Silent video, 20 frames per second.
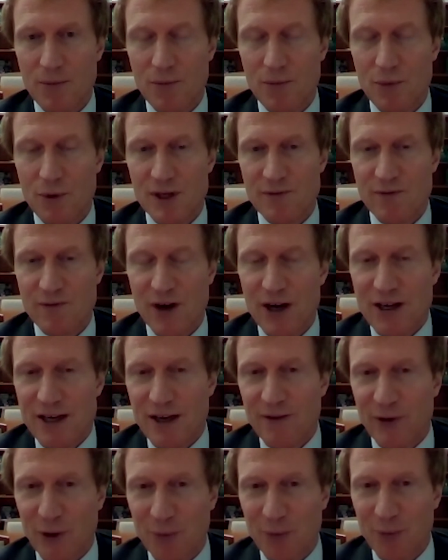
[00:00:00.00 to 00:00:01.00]
what is a very
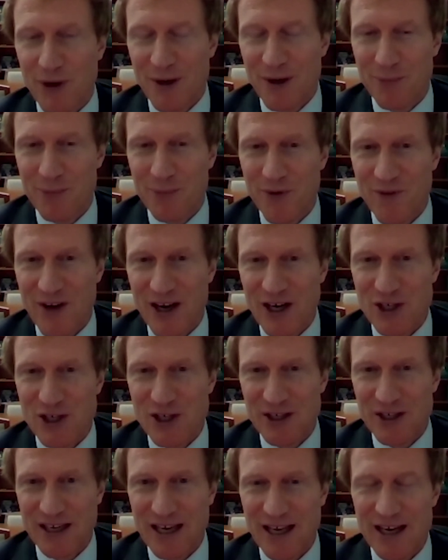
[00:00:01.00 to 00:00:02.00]
difficult profession
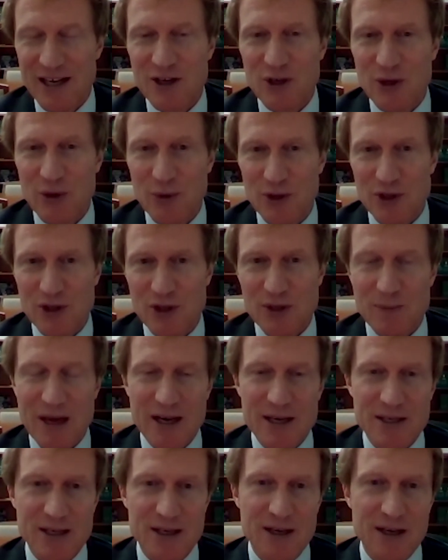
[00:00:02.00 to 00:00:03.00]
to get into, which is
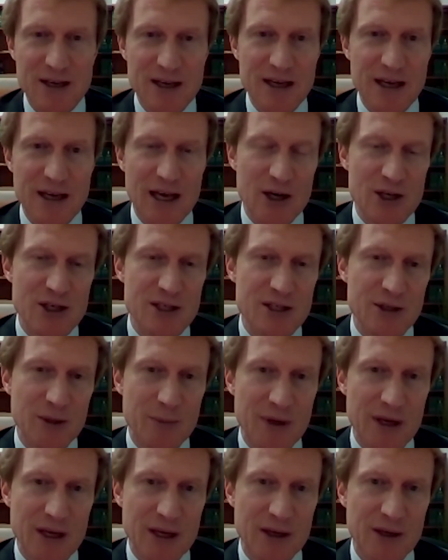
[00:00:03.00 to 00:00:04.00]
medicine, and are still
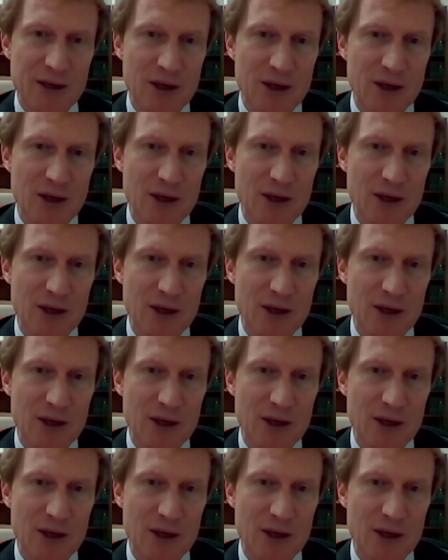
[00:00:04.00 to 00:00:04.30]
being